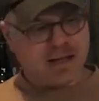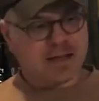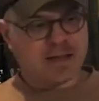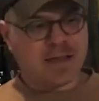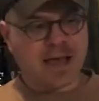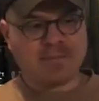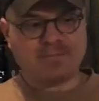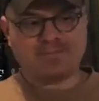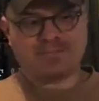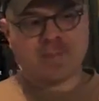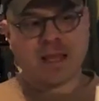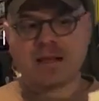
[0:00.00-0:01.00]
Look at that.
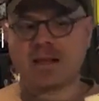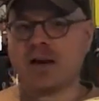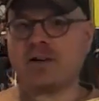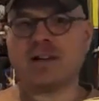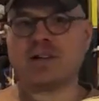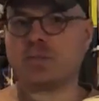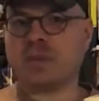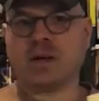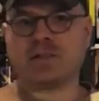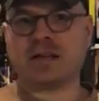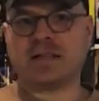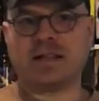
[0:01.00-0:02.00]
Lagunitas
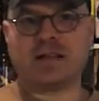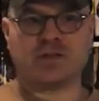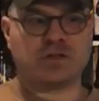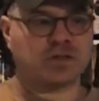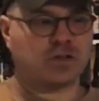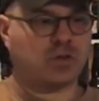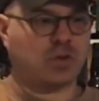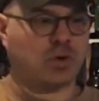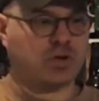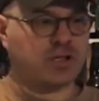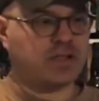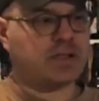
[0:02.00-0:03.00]
beers, I think, are just
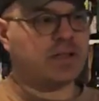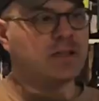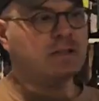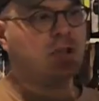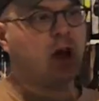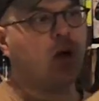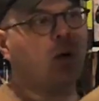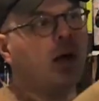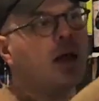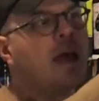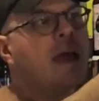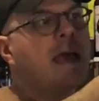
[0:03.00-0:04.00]
gorgeous. So,
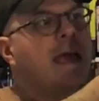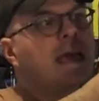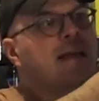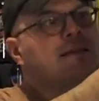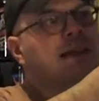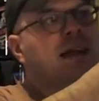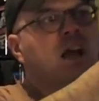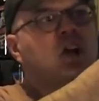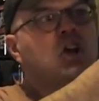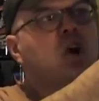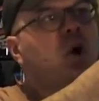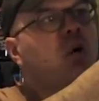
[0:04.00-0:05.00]
it's like a
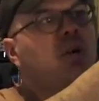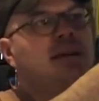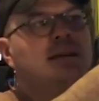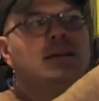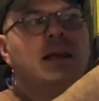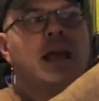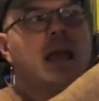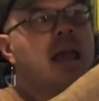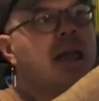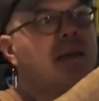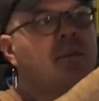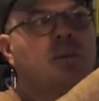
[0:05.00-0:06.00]
golden
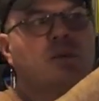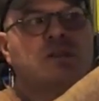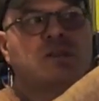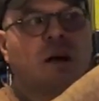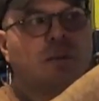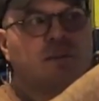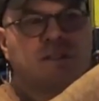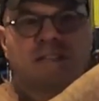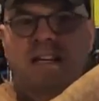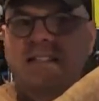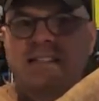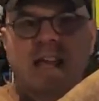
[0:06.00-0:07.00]
amber
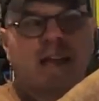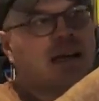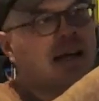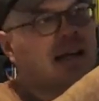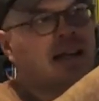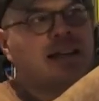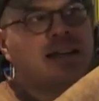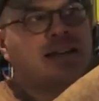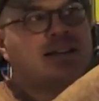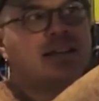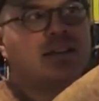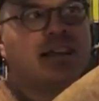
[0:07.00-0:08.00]
sunset, kind of like you'd
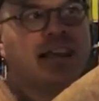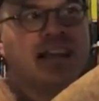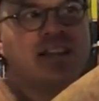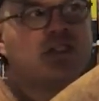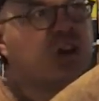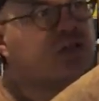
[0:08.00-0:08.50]
see on the East